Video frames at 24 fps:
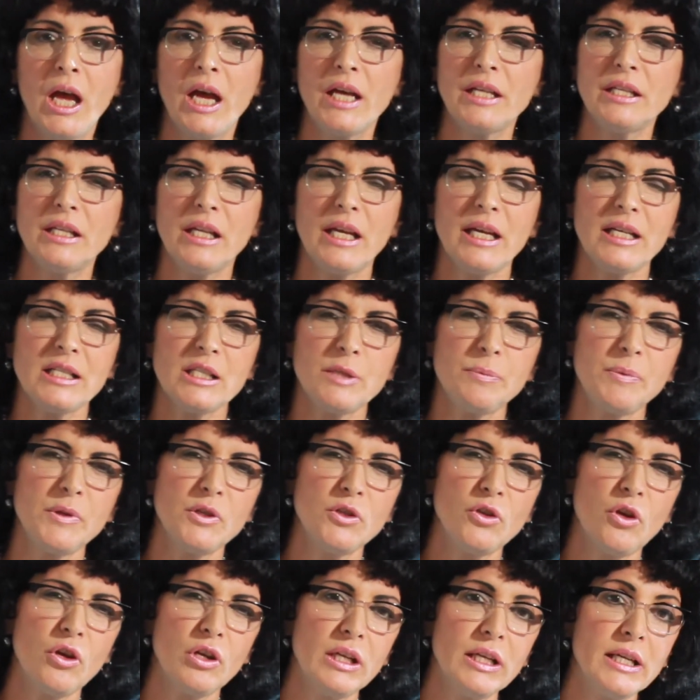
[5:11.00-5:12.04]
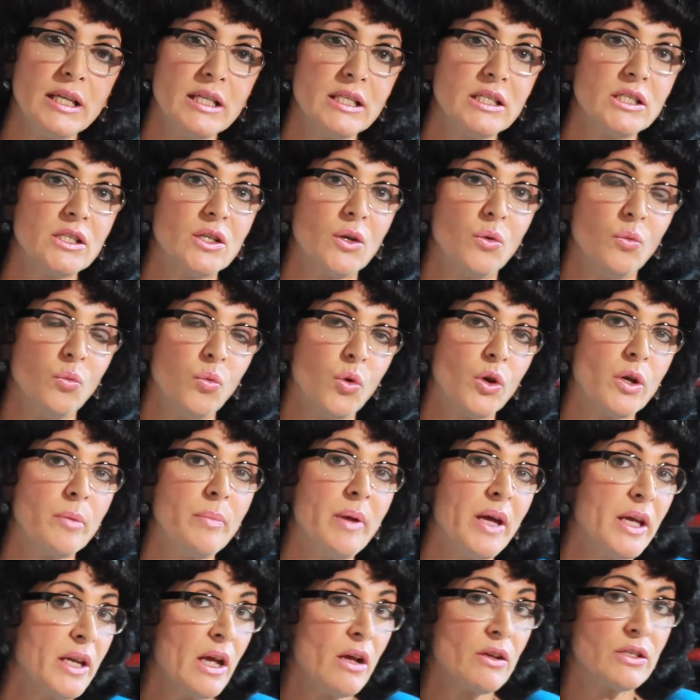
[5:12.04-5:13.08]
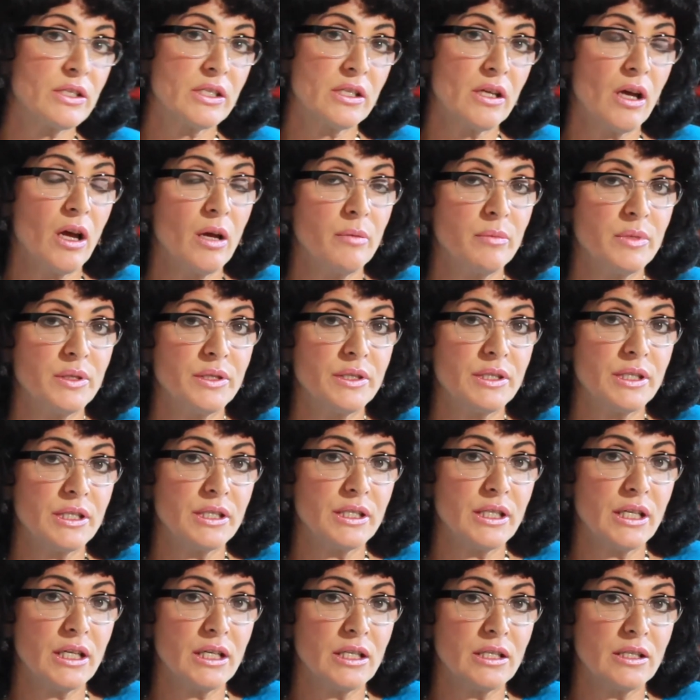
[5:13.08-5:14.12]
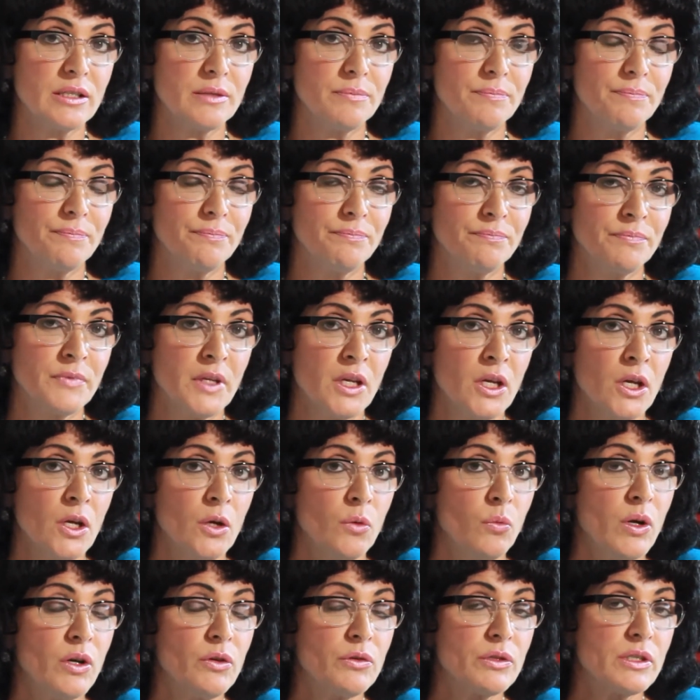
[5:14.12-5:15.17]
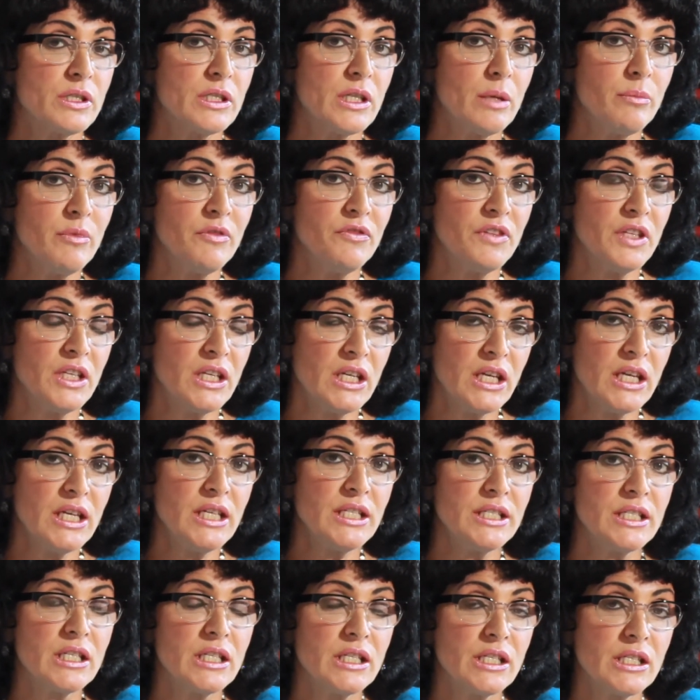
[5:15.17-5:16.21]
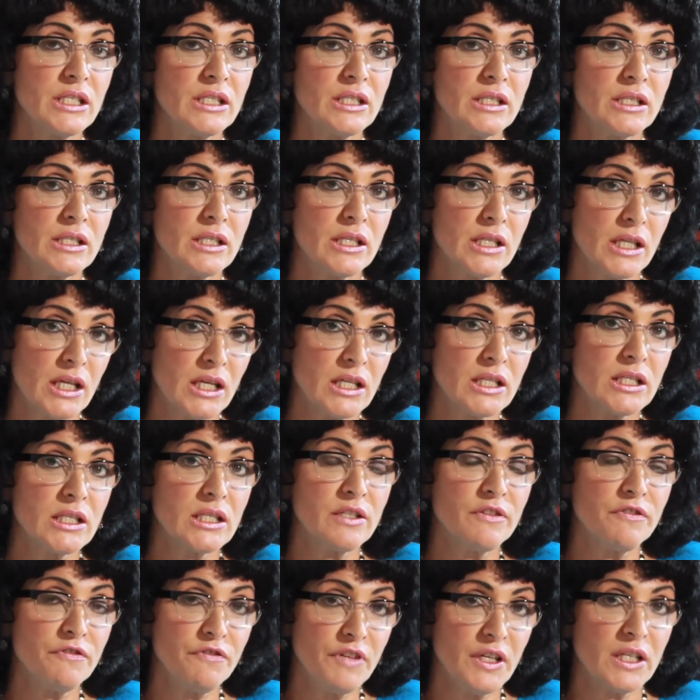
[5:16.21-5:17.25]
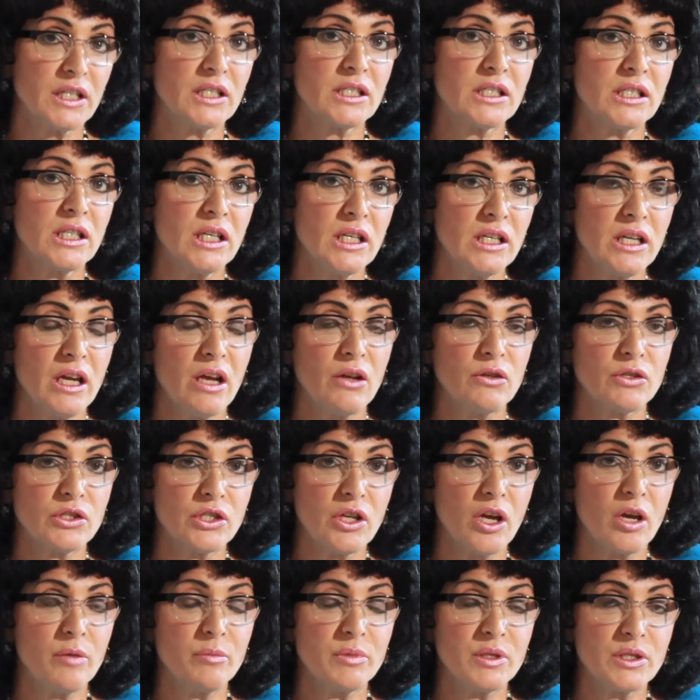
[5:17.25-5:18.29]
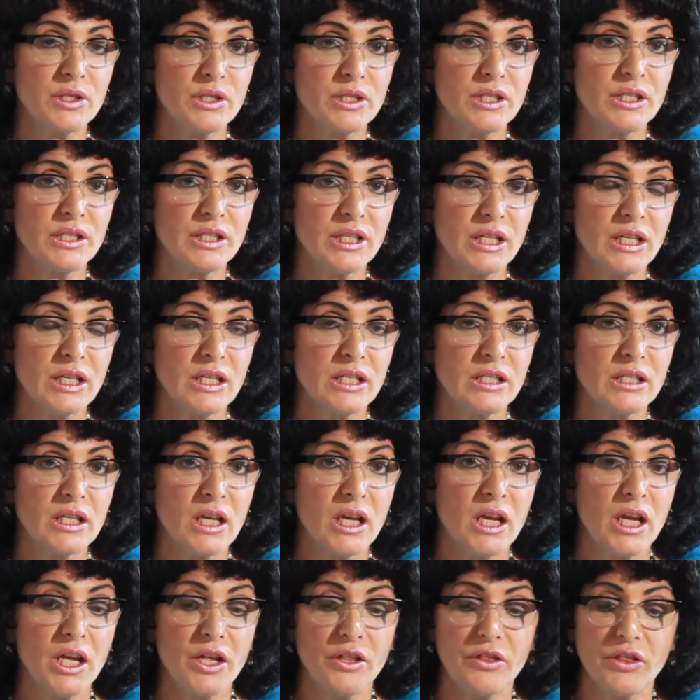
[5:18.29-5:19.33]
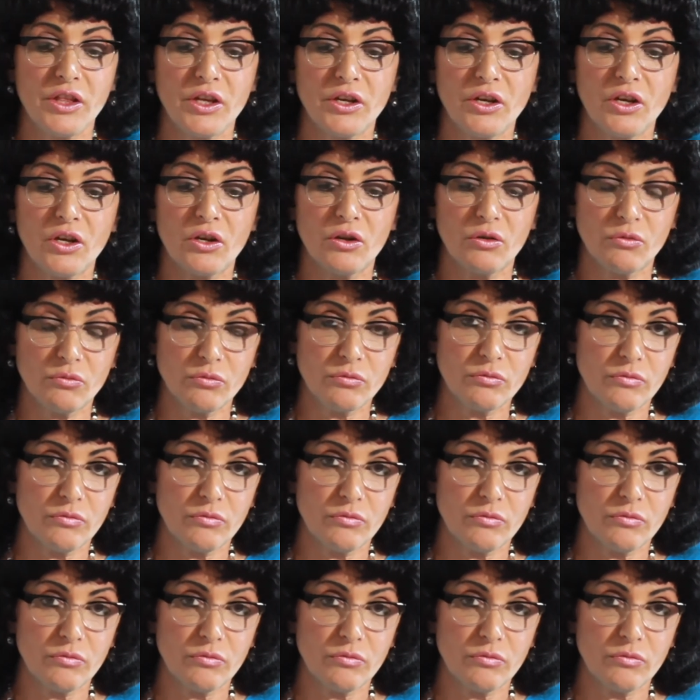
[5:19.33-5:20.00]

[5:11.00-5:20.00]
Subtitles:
And last but not least, what about Alzheimer's disease? Well, some of the easiest things to fix in Alzheimer's disease that are